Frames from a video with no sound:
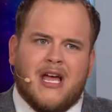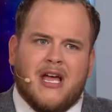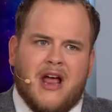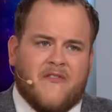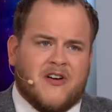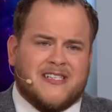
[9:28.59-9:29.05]

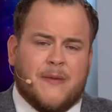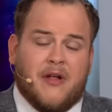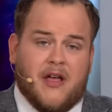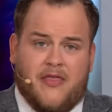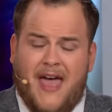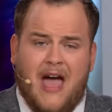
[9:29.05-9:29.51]
And, for example,
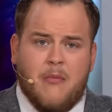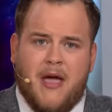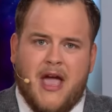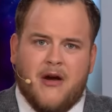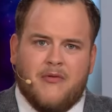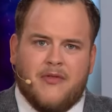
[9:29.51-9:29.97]
like that
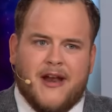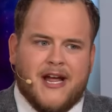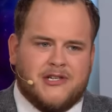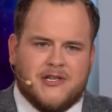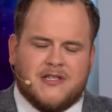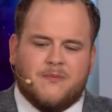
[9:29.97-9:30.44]
man that I
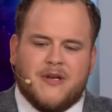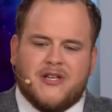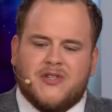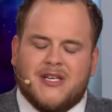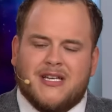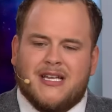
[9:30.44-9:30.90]
just
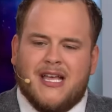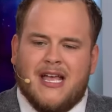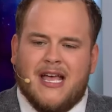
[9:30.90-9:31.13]
mentioned